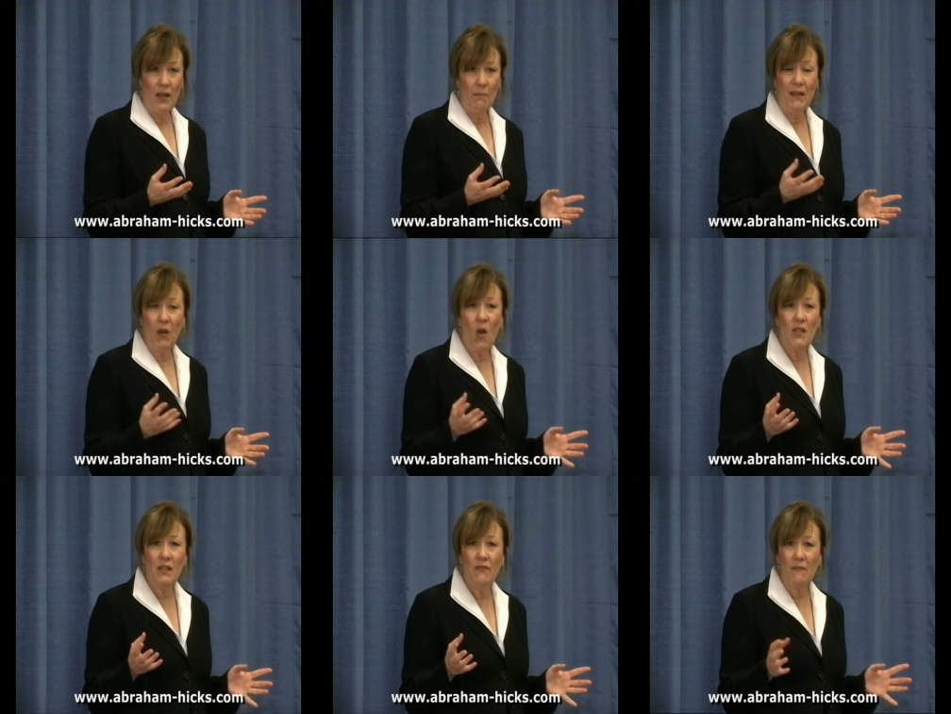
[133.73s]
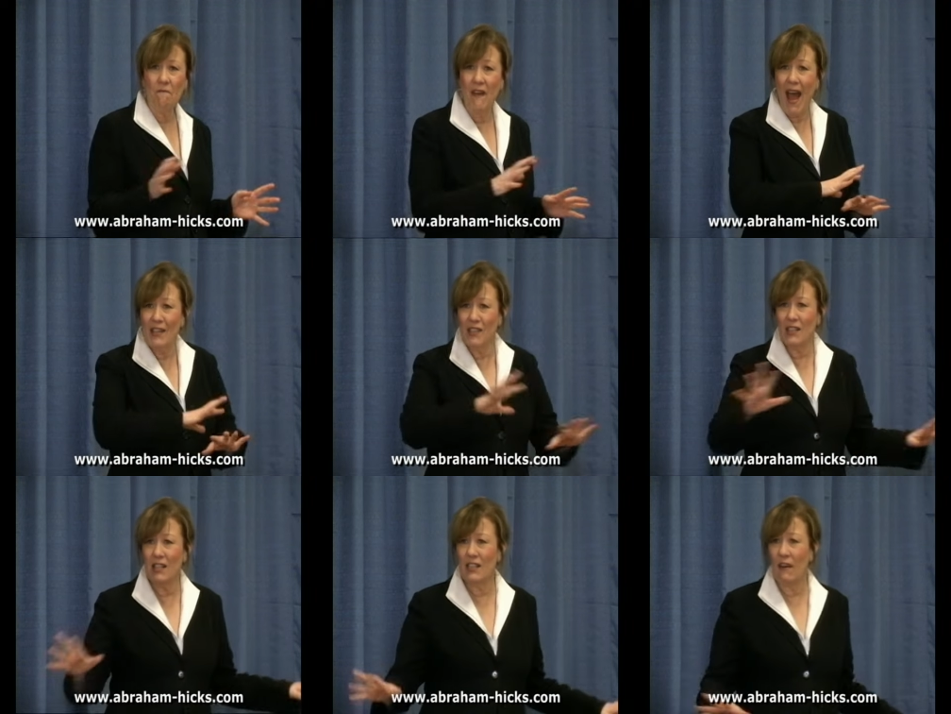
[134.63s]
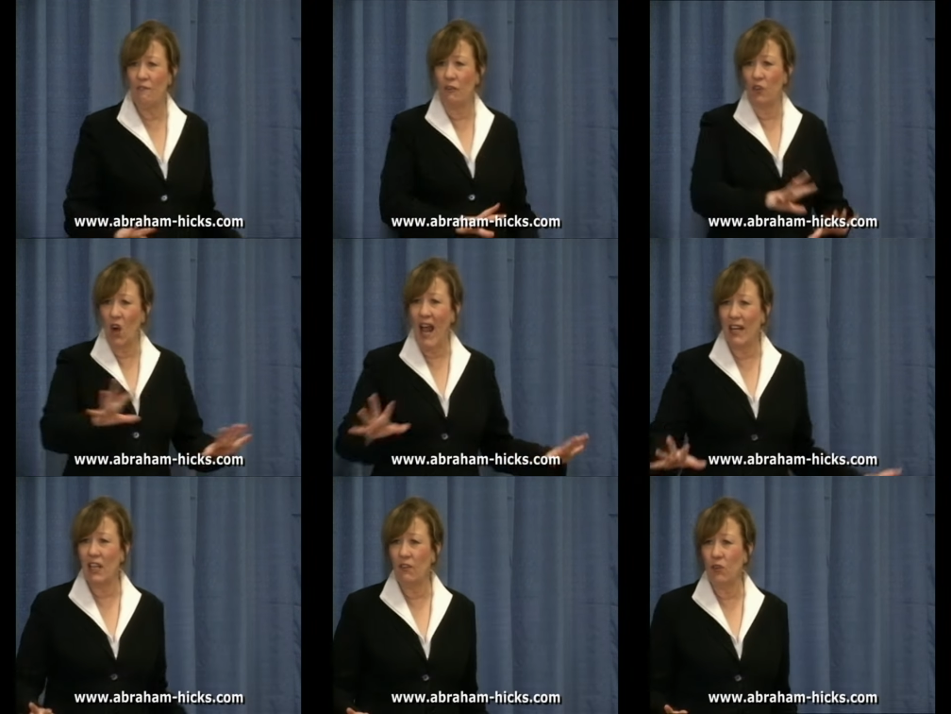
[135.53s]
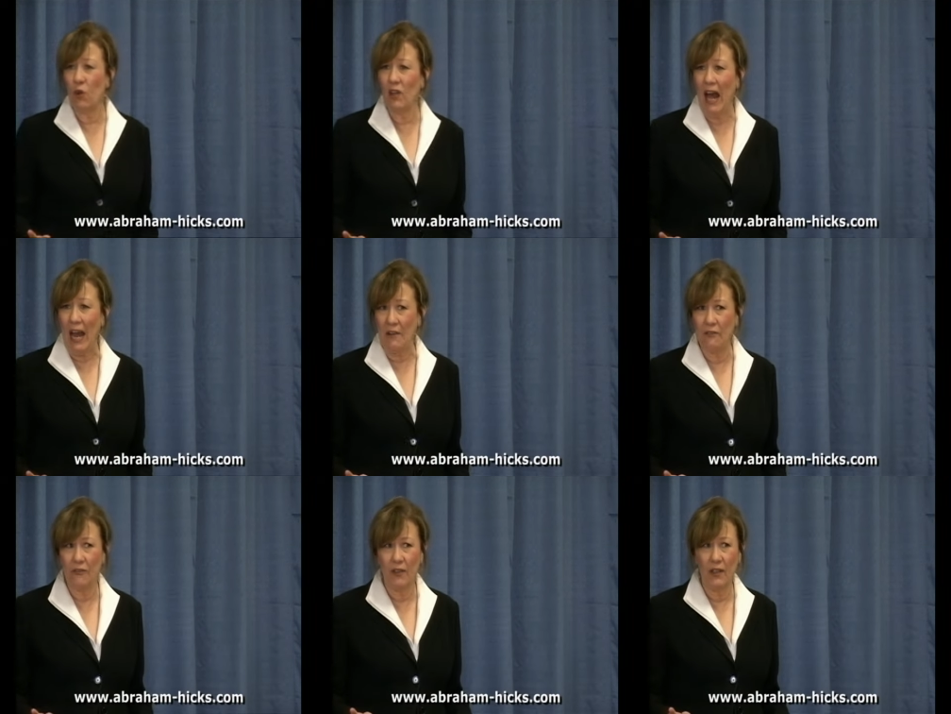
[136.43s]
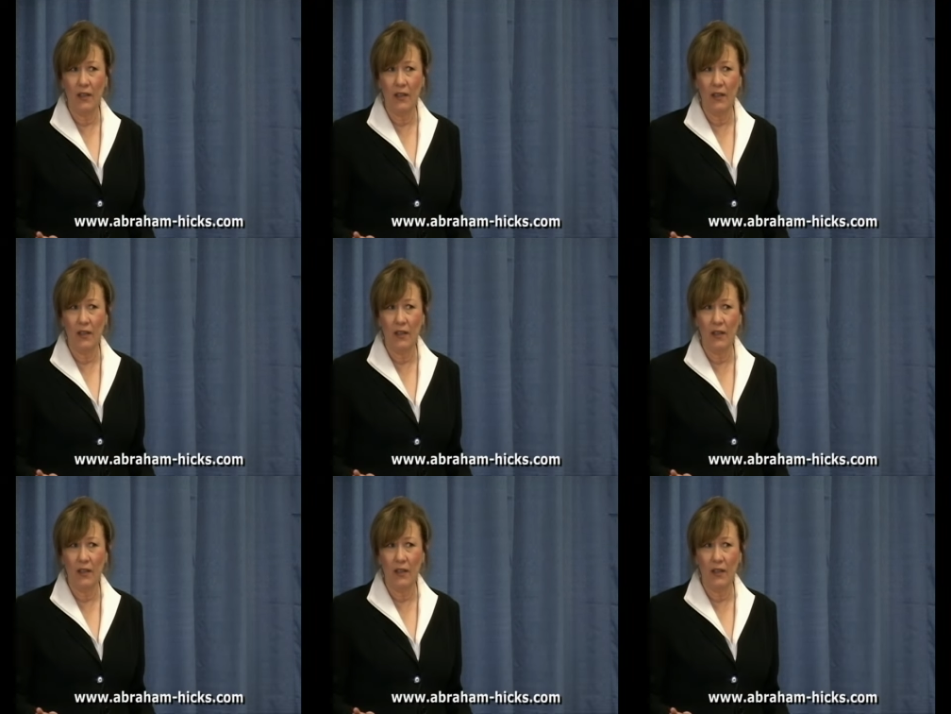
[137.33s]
because of the vastness of the variety of your life,